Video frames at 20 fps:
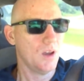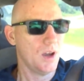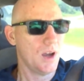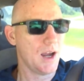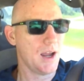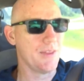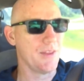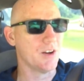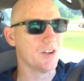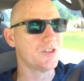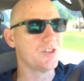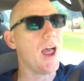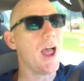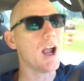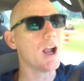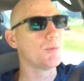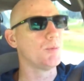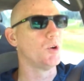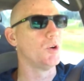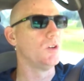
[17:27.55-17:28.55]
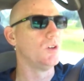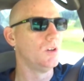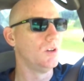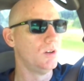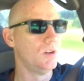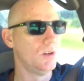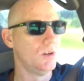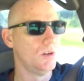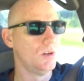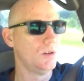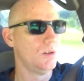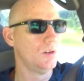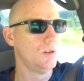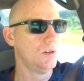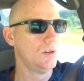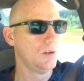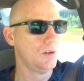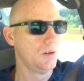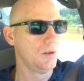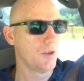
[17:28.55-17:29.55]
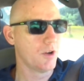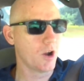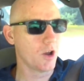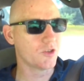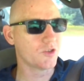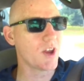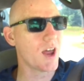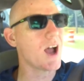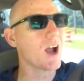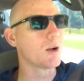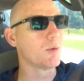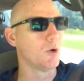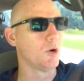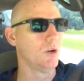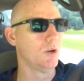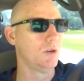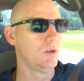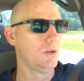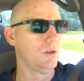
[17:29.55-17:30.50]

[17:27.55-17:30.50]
and they're stackable. They're all stackable.